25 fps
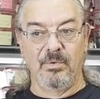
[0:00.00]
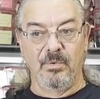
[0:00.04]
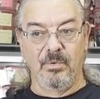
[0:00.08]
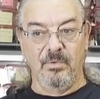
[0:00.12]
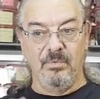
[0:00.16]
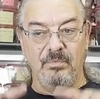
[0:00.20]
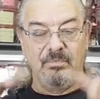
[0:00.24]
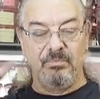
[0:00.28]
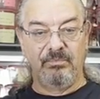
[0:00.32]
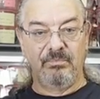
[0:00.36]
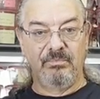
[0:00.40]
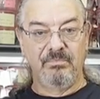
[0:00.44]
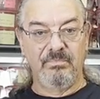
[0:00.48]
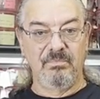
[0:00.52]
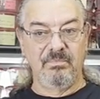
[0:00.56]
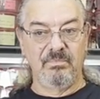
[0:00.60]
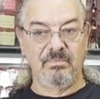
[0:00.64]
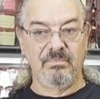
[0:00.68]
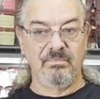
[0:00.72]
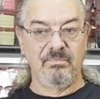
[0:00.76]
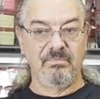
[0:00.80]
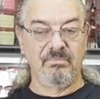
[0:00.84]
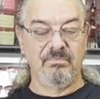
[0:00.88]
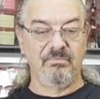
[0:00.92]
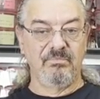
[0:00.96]
pole
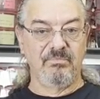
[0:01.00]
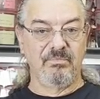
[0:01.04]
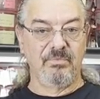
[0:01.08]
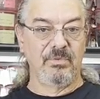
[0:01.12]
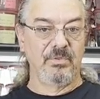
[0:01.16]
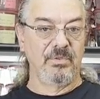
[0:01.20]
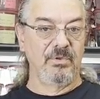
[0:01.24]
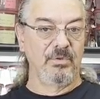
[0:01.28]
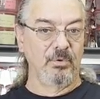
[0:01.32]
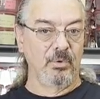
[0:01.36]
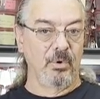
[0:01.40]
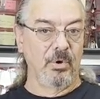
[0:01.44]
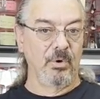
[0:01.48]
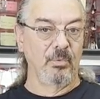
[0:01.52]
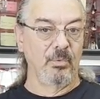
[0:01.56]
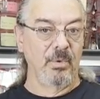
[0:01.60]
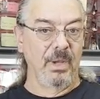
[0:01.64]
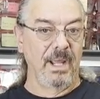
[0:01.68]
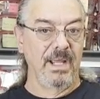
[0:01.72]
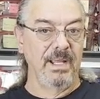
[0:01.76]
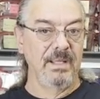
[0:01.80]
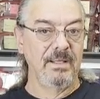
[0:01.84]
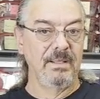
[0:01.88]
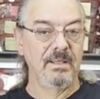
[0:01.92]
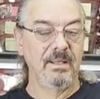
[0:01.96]
for the
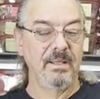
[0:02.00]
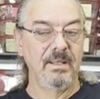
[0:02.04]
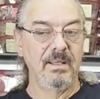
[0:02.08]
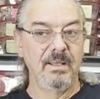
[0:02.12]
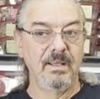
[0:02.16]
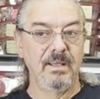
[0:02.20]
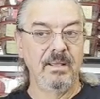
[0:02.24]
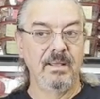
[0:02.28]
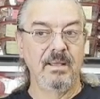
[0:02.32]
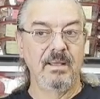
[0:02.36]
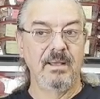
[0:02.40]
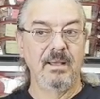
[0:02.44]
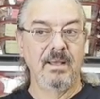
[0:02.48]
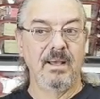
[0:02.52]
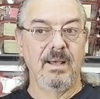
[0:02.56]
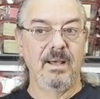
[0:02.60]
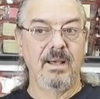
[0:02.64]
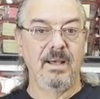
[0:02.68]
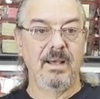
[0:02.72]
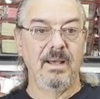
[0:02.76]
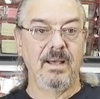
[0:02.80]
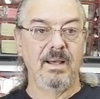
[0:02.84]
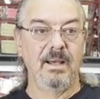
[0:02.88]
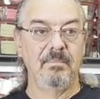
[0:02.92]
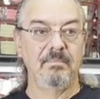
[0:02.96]
doorway.
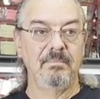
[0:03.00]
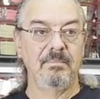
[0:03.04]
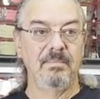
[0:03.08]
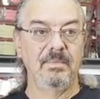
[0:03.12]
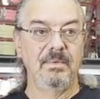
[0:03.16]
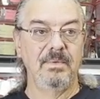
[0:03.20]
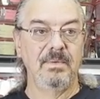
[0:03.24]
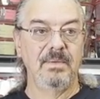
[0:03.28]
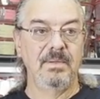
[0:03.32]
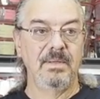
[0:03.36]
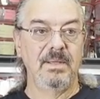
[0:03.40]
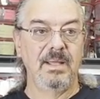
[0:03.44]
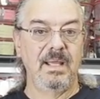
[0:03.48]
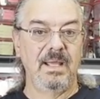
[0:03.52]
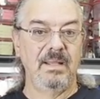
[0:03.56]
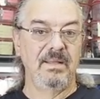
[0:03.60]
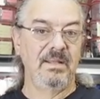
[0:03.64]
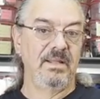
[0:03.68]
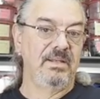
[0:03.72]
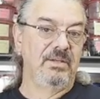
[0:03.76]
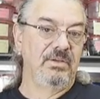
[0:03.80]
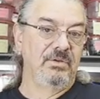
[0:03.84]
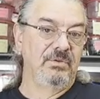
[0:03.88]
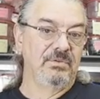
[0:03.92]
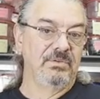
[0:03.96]
Um, and
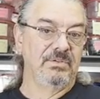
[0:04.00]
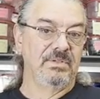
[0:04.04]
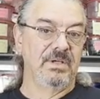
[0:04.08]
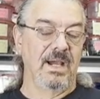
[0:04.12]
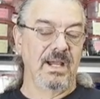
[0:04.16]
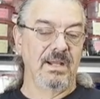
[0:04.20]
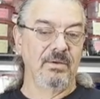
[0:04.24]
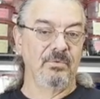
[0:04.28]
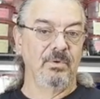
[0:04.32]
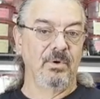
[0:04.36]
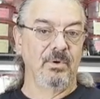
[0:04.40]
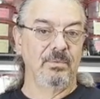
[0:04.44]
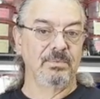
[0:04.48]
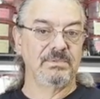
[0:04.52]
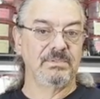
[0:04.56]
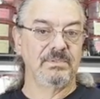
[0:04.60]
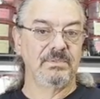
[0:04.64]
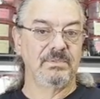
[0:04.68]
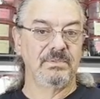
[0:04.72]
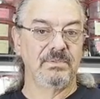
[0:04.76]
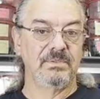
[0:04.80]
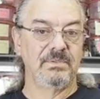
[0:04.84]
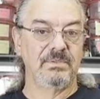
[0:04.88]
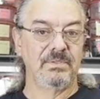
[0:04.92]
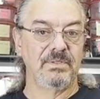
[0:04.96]
then you use guy ropes
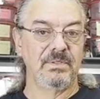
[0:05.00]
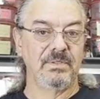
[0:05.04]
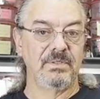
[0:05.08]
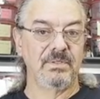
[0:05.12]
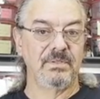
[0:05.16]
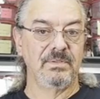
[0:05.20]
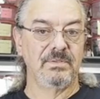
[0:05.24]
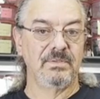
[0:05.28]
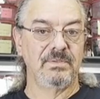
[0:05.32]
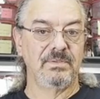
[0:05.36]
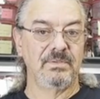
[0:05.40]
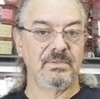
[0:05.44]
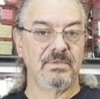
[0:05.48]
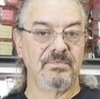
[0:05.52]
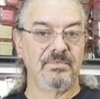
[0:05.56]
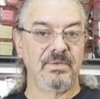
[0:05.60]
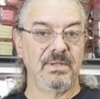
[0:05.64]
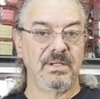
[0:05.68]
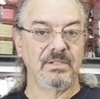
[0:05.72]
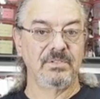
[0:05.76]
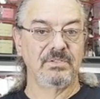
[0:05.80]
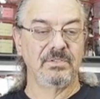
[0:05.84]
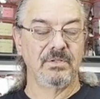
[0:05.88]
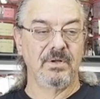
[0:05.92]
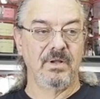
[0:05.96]
to, to
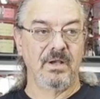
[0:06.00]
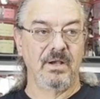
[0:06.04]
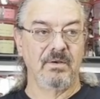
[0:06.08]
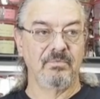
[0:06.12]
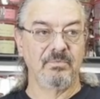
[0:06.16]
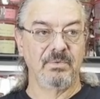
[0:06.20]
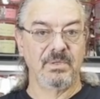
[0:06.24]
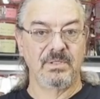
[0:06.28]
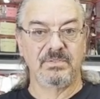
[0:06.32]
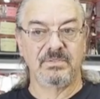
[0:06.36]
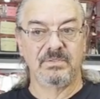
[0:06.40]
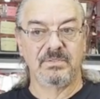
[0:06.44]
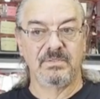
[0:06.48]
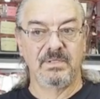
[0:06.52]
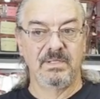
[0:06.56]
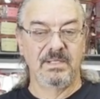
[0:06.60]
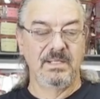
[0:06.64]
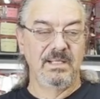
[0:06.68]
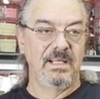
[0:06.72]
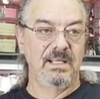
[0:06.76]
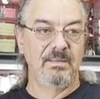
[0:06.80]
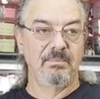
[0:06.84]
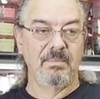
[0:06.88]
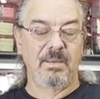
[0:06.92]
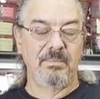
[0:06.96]
finish it off, which
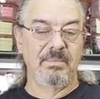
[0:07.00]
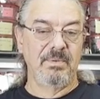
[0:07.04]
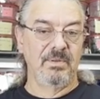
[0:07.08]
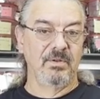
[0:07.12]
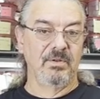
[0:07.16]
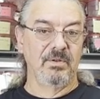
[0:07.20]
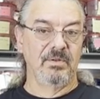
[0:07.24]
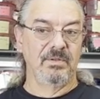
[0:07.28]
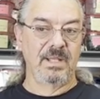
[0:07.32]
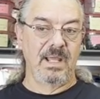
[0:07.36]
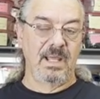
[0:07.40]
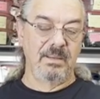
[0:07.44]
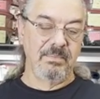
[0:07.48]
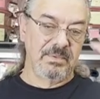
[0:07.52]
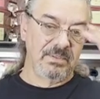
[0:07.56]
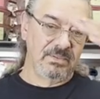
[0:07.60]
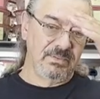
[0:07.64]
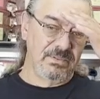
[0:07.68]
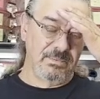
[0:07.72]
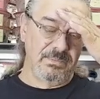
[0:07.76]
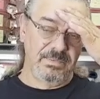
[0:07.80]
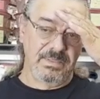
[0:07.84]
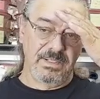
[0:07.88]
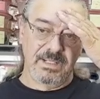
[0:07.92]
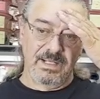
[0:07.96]
it might be a little time
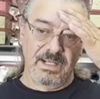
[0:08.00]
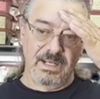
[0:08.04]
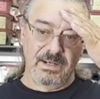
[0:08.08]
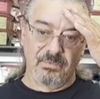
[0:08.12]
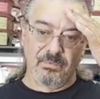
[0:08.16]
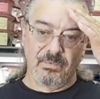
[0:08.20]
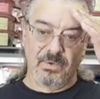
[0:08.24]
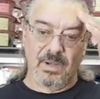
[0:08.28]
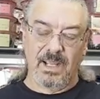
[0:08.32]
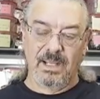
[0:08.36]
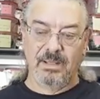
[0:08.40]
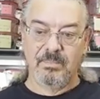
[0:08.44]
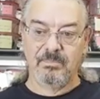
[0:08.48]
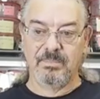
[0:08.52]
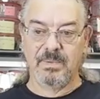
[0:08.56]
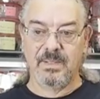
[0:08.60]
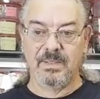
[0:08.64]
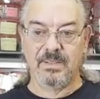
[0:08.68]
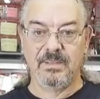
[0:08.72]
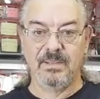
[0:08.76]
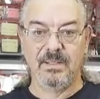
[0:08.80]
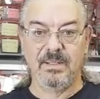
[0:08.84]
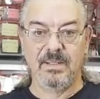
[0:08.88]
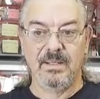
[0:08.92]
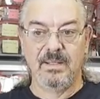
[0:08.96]
consuming to get it right,
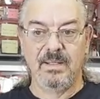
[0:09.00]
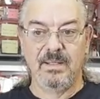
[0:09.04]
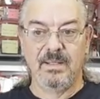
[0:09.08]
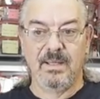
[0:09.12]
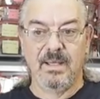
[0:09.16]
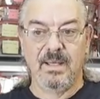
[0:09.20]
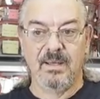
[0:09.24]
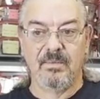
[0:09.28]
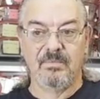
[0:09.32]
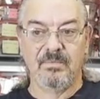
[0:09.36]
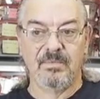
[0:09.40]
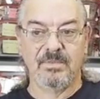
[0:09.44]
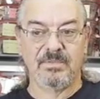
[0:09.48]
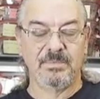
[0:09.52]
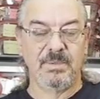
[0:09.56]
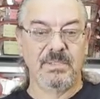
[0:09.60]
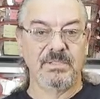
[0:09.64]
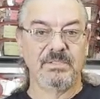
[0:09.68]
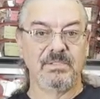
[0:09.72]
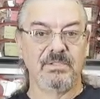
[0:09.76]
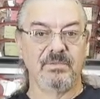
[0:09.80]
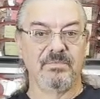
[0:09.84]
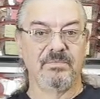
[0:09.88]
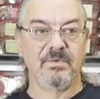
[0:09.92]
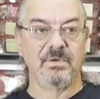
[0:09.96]
but um,
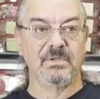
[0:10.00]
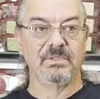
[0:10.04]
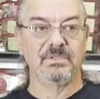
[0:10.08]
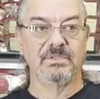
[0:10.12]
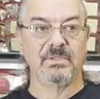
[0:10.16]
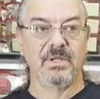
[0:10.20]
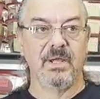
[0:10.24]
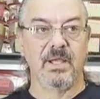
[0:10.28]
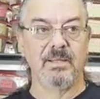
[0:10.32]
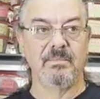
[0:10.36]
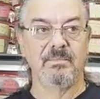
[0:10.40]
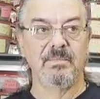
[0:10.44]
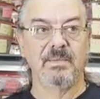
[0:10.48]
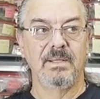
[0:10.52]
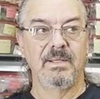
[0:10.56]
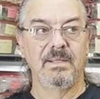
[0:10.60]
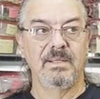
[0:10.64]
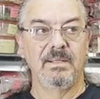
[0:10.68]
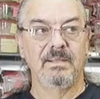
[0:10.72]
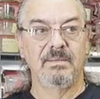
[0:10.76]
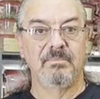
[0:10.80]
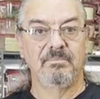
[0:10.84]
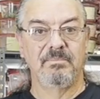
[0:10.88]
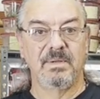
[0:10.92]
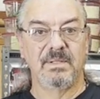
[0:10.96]
especially the first time.
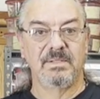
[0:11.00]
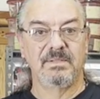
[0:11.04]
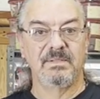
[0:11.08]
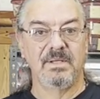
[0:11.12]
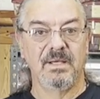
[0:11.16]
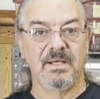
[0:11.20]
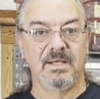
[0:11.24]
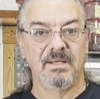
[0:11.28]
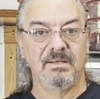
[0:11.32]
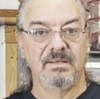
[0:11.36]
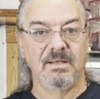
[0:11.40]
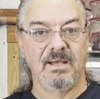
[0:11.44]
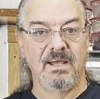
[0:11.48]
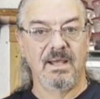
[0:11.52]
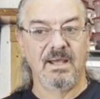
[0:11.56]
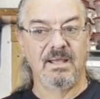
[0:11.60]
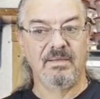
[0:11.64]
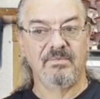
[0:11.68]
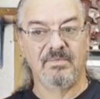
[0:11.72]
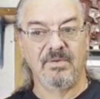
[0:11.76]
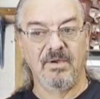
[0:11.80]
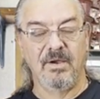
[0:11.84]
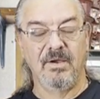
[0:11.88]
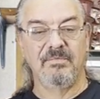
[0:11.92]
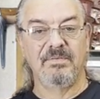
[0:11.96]
But uh, I
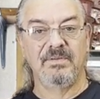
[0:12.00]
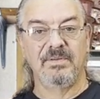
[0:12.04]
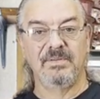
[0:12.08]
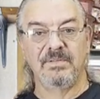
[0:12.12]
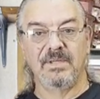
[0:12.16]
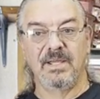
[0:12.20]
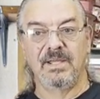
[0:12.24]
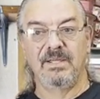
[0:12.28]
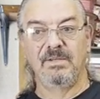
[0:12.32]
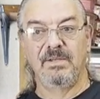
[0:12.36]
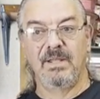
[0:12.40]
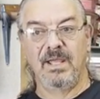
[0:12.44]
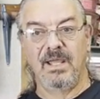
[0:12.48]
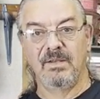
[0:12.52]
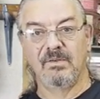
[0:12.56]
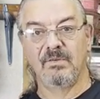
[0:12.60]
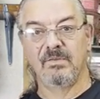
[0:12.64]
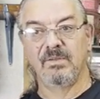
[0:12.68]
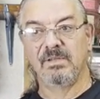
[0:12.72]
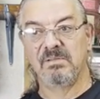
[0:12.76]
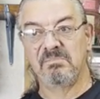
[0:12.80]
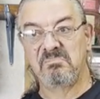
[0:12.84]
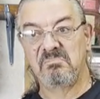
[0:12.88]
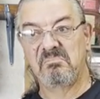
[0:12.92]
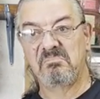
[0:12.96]
have confidence I can
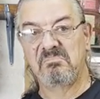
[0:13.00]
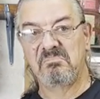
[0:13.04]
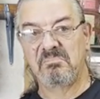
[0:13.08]
handle it.